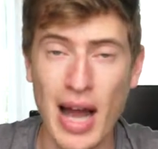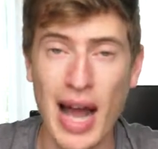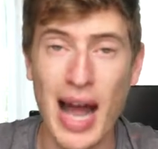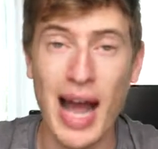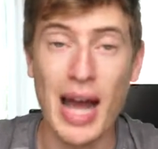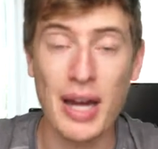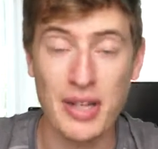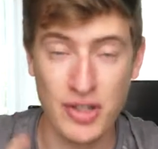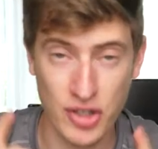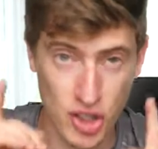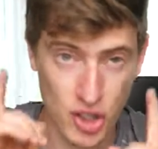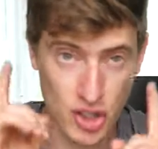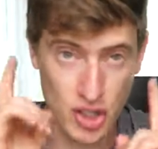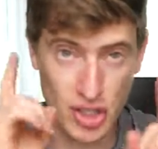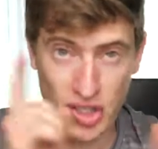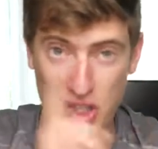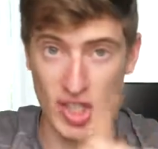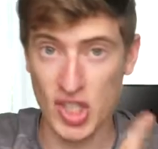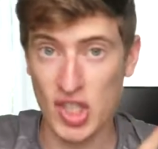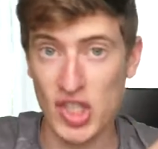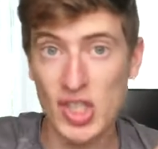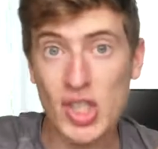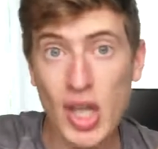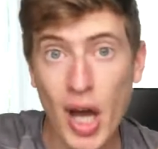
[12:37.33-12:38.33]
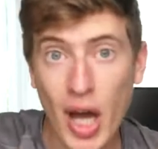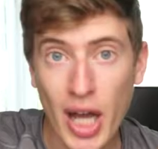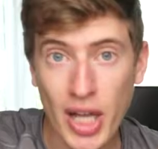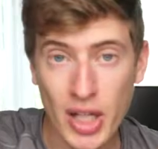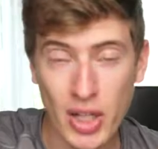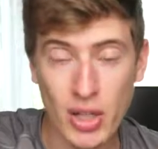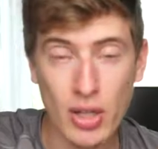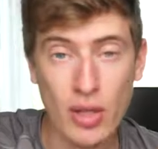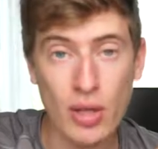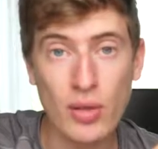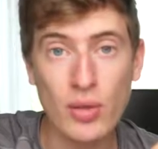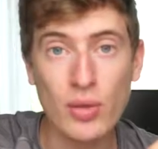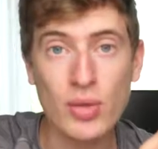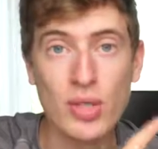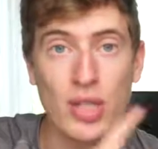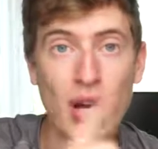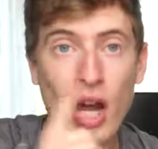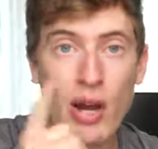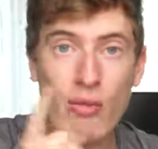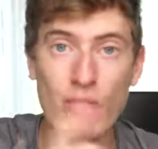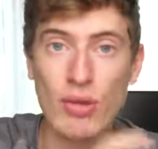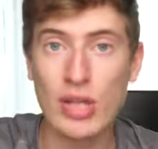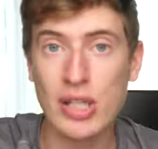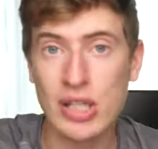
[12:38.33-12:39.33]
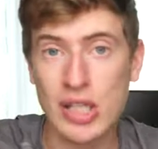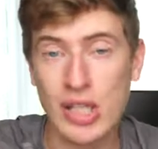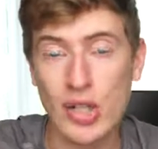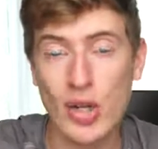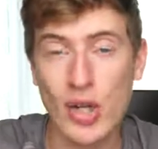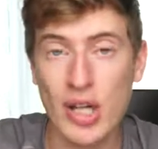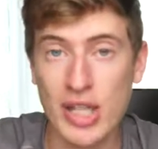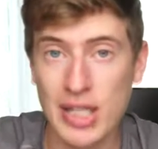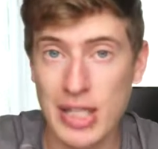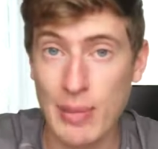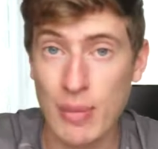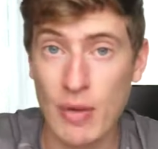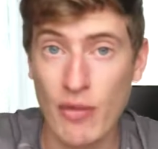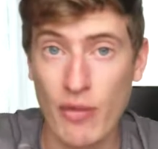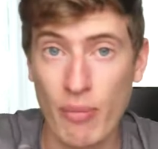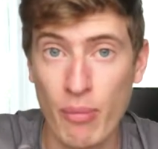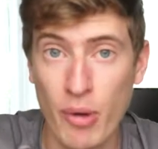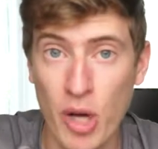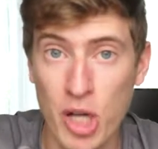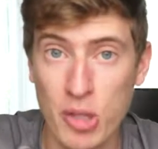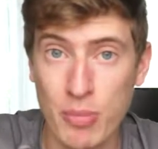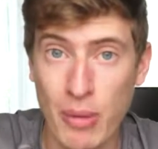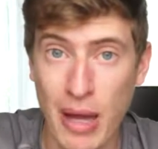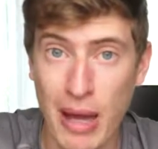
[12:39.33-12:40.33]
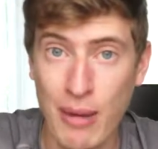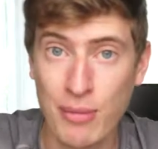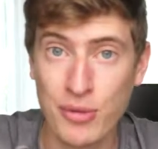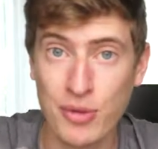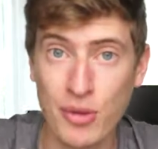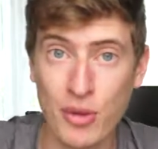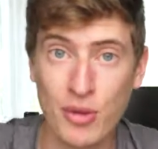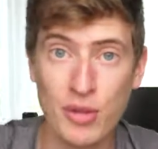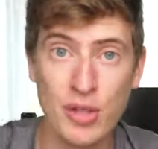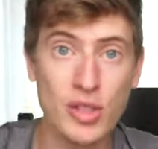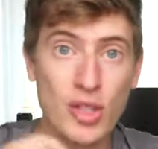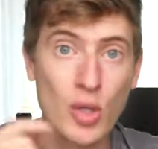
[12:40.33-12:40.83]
And just as a side note, I recently got accepted for Merch by Amazon.